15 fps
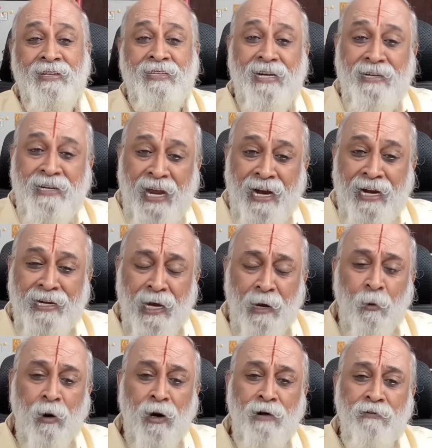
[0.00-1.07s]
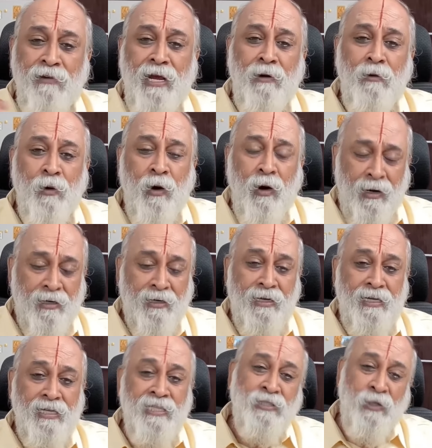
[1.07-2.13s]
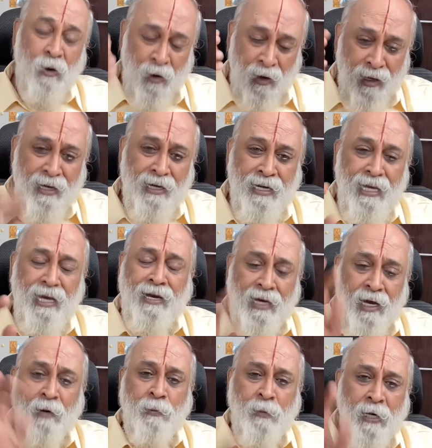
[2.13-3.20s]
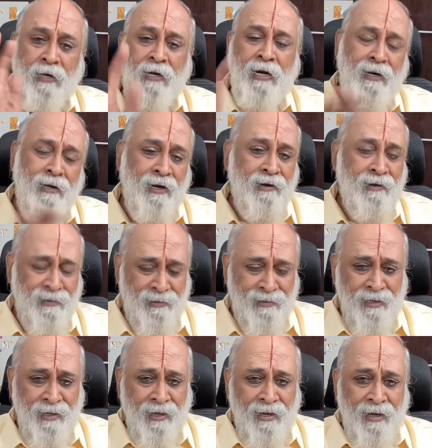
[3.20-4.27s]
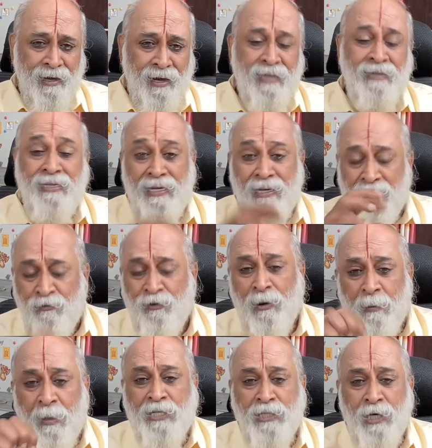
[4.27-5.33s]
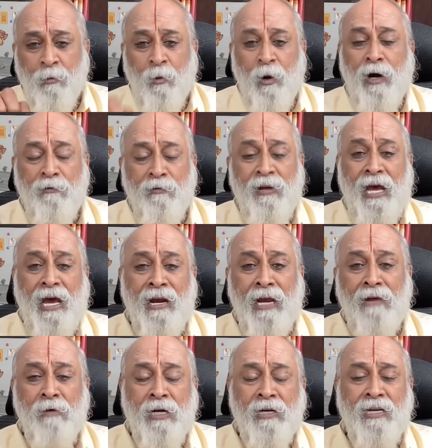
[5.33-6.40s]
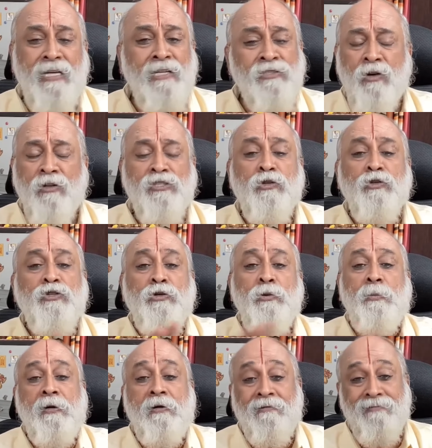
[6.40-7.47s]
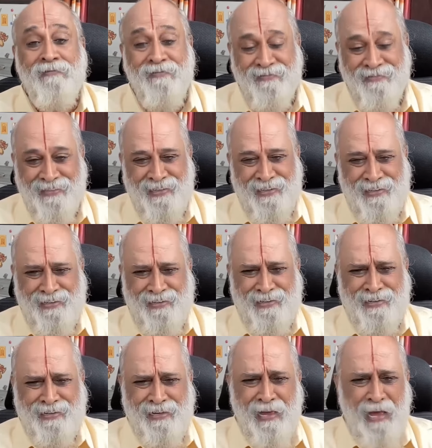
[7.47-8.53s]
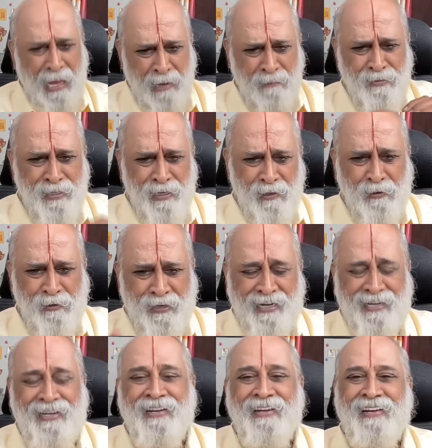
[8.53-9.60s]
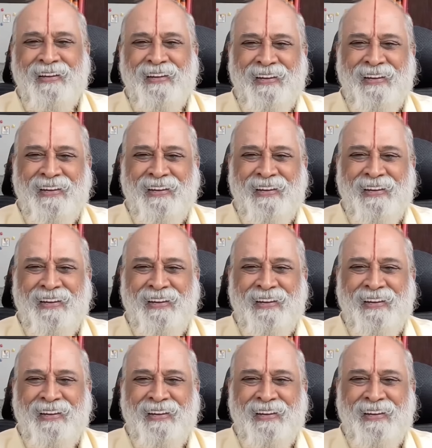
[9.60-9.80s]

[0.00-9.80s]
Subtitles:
And the data what we have got is already a corrupted data. And the information what we arrive at is also stupid. Absolutely.